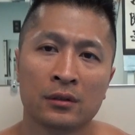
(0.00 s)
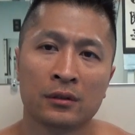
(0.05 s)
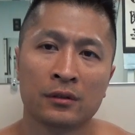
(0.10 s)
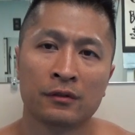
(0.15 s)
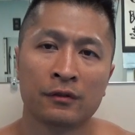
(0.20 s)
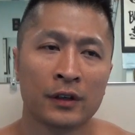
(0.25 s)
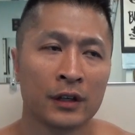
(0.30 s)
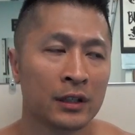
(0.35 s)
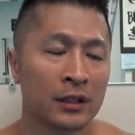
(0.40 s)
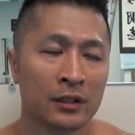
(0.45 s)

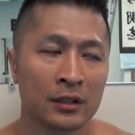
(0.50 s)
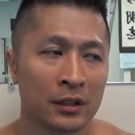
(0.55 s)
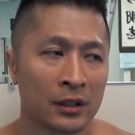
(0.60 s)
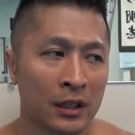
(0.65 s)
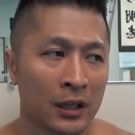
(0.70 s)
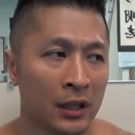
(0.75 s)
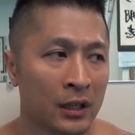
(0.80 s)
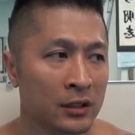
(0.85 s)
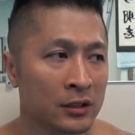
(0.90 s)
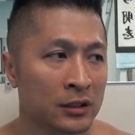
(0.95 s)
Fighting in a
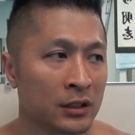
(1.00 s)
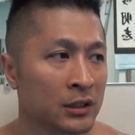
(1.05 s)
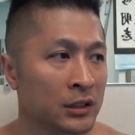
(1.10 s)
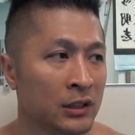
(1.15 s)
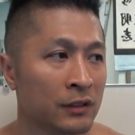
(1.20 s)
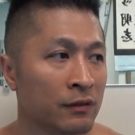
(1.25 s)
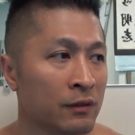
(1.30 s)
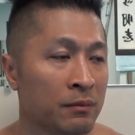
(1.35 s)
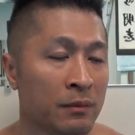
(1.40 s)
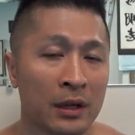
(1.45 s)
cage doesn't
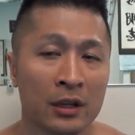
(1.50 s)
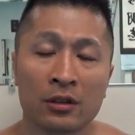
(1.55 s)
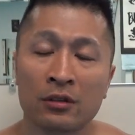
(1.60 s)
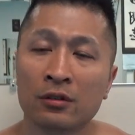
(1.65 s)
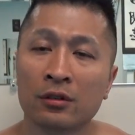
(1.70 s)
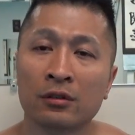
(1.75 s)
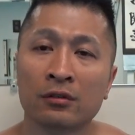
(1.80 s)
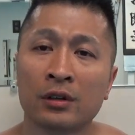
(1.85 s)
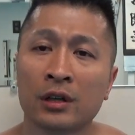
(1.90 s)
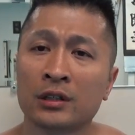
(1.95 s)
even make
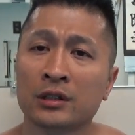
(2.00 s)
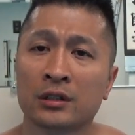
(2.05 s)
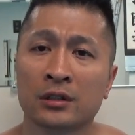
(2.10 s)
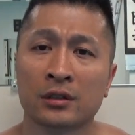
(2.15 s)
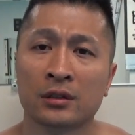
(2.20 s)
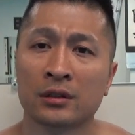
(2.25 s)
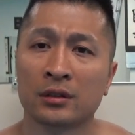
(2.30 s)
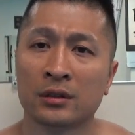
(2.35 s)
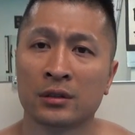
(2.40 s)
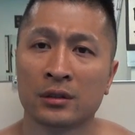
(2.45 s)
you a
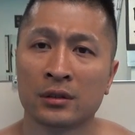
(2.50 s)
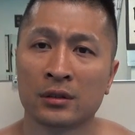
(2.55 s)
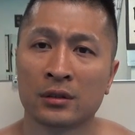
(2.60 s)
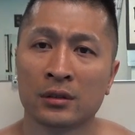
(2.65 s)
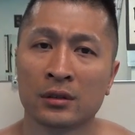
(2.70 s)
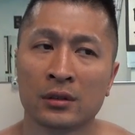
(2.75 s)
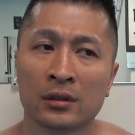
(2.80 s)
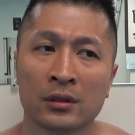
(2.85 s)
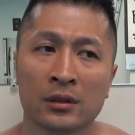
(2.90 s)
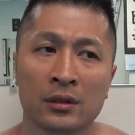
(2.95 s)
wrestler.
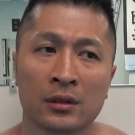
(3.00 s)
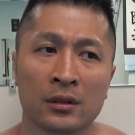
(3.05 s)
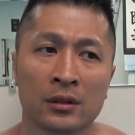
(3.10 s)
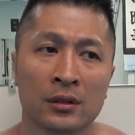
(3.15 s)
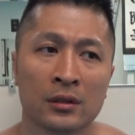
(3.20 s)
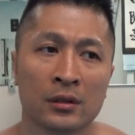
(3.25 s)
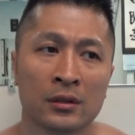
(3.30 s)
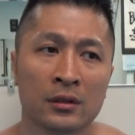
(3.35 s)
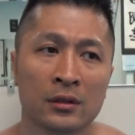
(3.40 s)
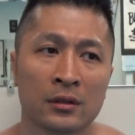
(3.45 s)

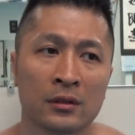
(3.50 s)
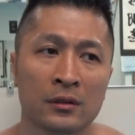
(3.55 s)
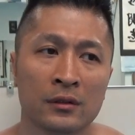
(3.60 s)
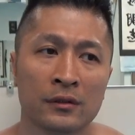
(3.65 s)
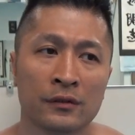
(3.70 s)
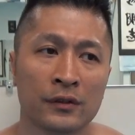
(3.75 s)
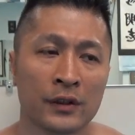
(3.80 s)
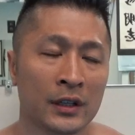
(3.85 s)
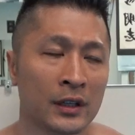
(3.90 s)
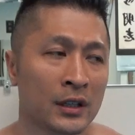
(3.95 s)

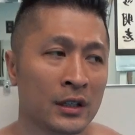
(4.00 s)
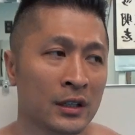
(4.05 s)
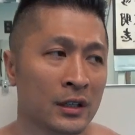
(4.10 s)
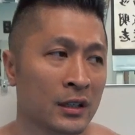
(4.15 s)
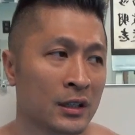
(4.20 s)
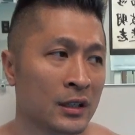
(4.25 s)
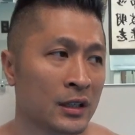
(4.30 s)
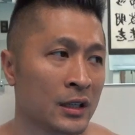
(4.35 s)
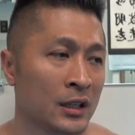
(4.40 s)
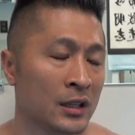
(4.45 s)
Fighting in a
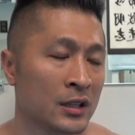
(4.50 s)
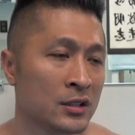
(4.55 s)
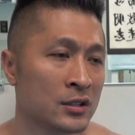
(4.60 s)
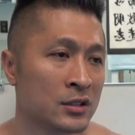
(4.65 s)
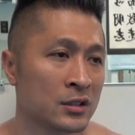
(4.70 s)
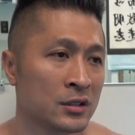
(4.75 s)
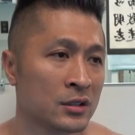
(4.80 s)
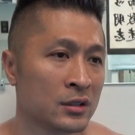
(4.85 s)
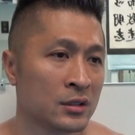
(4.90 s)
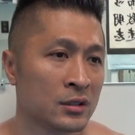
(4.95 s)

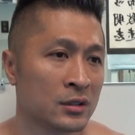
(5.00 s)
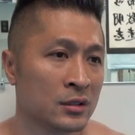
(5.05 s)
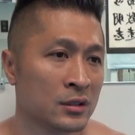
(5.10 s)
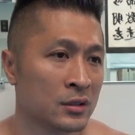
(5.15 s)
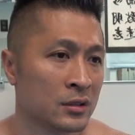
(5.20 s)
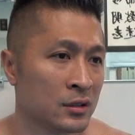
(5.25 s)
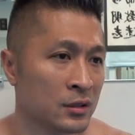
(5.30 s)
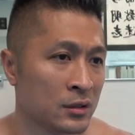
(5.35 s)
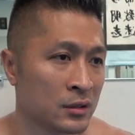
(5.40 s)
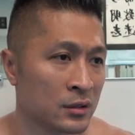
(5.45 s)
cage
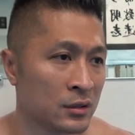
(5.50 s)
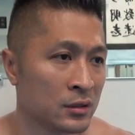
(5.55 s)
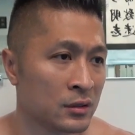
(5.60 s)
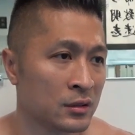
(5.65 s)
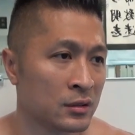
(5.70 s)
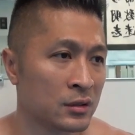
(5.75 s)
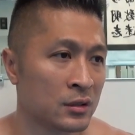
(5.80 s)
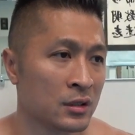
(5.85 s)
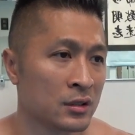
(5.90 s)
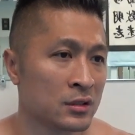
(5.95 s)

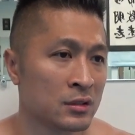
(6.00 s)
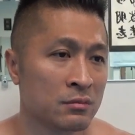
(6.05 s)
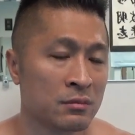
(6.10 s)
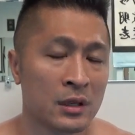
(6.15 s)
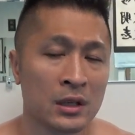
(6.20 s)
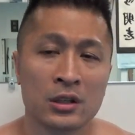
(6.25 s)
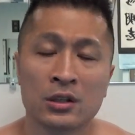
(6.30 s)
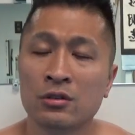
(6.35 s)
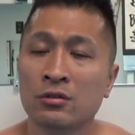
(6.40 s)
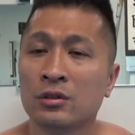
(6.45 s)
doesn't
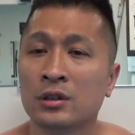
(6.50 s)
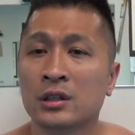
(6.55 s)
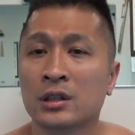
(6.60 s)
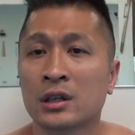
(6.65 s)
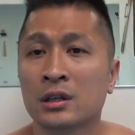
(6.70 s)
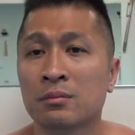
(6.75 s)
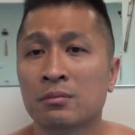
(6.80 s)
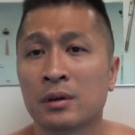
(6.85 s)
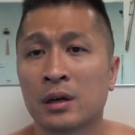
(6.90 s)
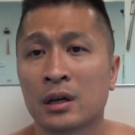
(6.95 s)
make you a
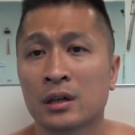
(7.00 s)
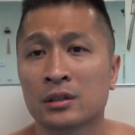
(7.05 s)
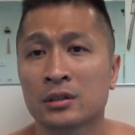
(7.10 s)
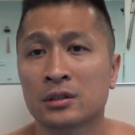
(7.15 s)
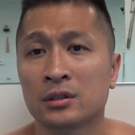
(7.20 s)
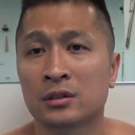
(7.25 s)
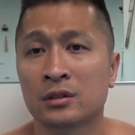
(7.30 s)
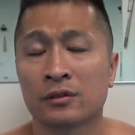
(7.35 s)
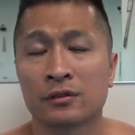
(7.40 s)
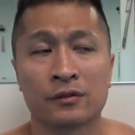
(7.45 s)

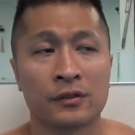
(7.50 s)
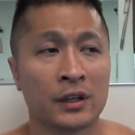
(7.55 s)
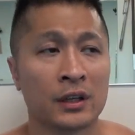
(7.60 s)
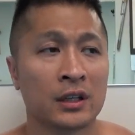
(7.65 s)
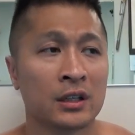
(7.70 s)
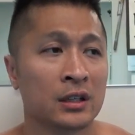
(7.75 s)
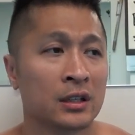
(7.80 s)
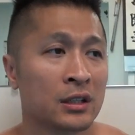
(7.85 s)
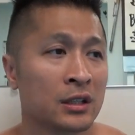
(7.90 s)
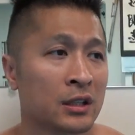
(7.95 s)
kickboxer.
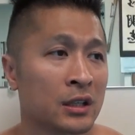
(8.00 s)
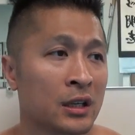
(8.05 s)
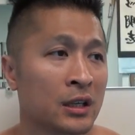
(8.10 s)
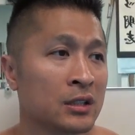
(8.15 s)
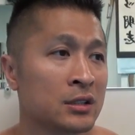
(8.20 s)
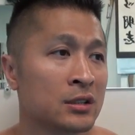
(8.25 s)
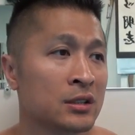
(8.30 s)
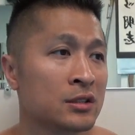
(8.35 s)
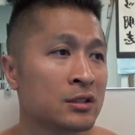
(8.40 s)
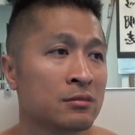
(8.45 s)
Fighting in a
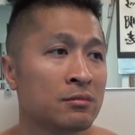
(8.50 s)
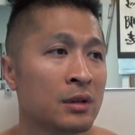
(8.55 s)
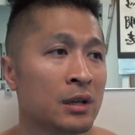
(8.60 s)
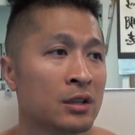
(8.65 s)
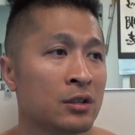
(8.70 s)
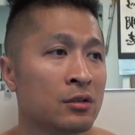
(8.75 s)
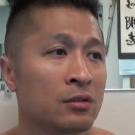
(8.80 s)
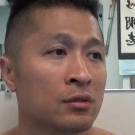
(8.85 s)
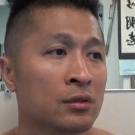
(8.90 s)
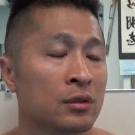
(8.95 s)
cage doesn't
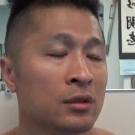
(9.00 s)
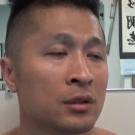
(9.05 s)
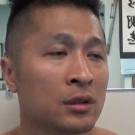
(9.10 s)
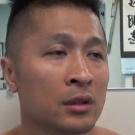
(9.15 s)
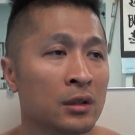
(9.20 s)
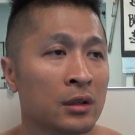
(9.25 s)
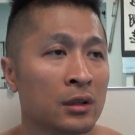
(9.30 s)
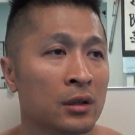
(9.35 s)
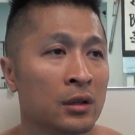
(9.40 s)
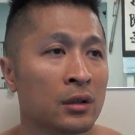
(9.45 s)
make you
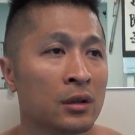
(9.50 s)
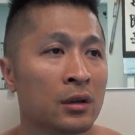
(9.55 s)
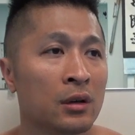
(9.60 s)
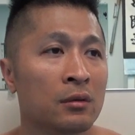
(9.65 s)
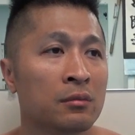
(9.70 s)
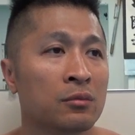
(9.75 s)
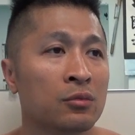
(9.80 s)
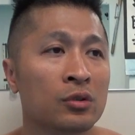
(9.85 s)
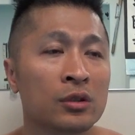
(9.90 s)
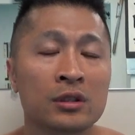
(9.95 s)
a, a
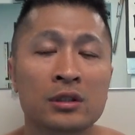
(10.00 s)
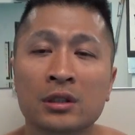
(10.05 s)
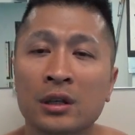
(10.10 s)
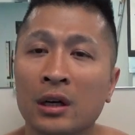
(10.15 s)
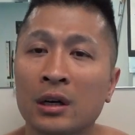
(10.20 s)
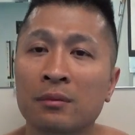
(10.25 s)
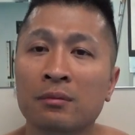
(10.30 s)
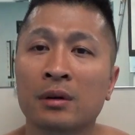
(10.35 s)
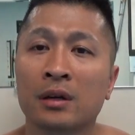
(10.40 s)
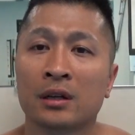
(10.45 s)
Muay
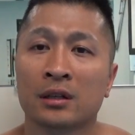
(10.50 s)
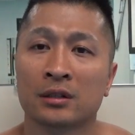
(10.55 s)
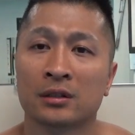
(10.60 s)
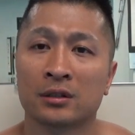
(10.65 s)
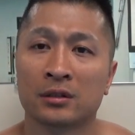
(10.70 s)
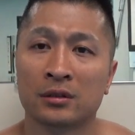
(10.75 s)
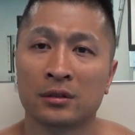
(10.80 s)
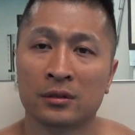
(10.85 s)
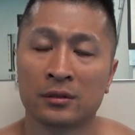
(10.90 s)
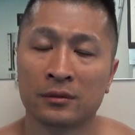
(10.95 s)
Thai boxer.